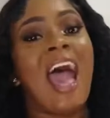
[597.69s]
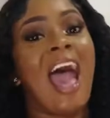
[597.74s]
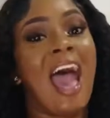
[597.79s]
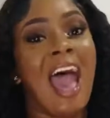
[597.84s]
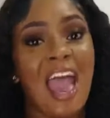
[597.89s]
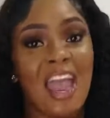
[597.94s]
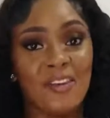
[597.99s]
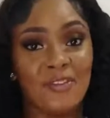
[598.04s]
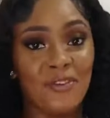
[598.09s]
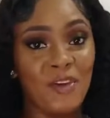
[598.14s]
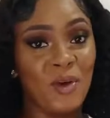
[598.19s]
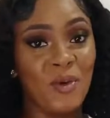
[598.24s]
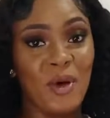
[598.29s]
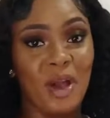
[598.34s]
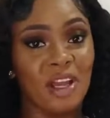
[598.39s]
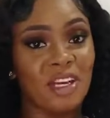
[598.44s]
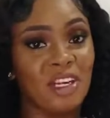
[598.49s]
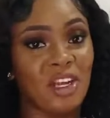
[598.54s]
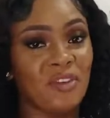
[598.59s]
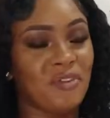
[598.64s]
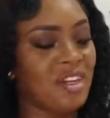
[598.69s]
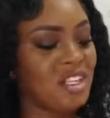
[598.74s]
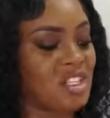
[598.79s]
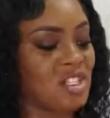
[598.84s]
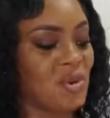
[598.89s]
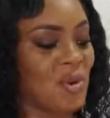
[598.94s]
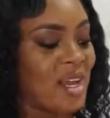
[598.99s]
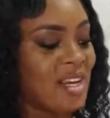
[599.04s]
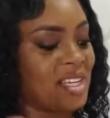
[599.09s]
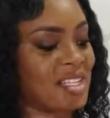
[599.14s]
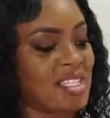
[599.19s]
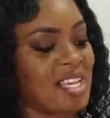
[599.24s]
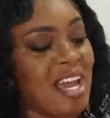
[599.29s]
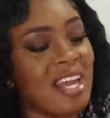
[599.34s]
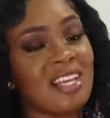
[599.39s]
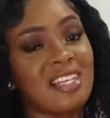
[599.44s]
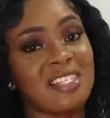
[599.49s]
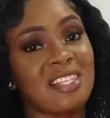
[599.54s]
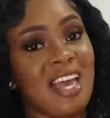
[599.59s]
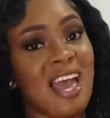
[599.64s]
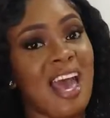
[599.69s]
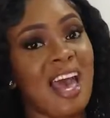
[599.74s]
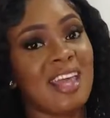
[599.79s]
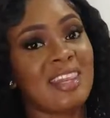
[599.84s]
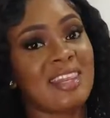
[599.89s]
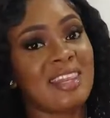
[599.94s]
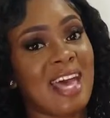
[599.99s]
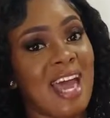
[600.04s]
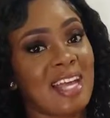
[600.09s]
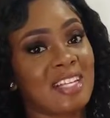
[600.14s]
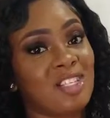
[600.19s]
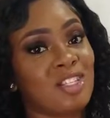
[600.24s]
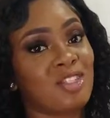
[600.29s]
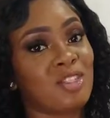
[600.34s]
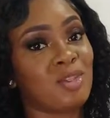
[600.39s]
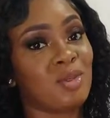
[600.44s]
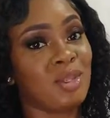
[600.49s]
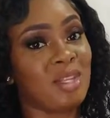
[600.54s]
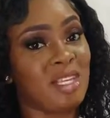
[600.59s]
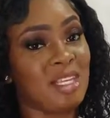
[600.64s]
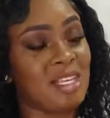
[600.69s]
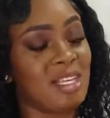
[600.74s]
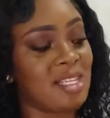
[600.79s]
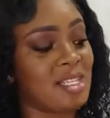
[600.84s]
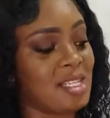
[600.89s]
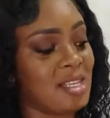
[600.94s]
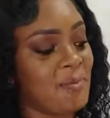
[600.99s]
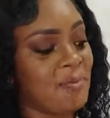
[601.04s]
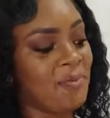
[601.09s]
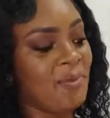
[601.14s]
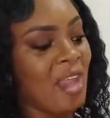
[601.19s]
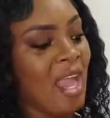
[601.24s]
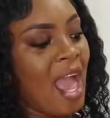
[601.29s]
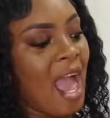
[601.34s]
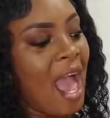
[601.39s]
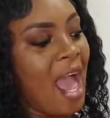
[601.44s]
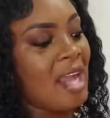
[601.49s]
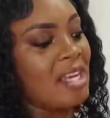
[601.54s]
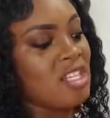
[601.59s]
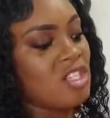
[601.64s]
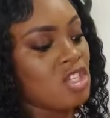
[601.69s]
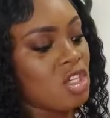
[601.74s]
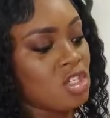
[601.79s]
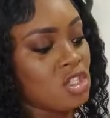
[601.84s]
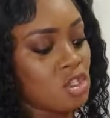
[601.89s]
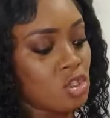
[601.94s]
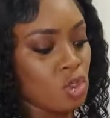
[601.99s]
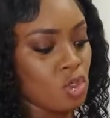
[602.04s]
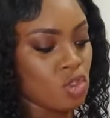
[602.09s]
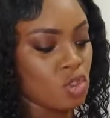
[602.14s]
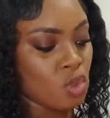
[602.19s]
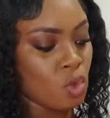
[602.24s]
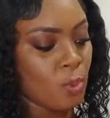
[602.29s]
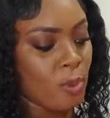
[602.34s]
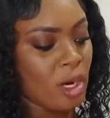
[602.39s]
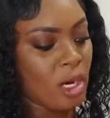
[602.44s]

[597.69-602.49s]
I for one love it, so I decided to add that to these. and it's just super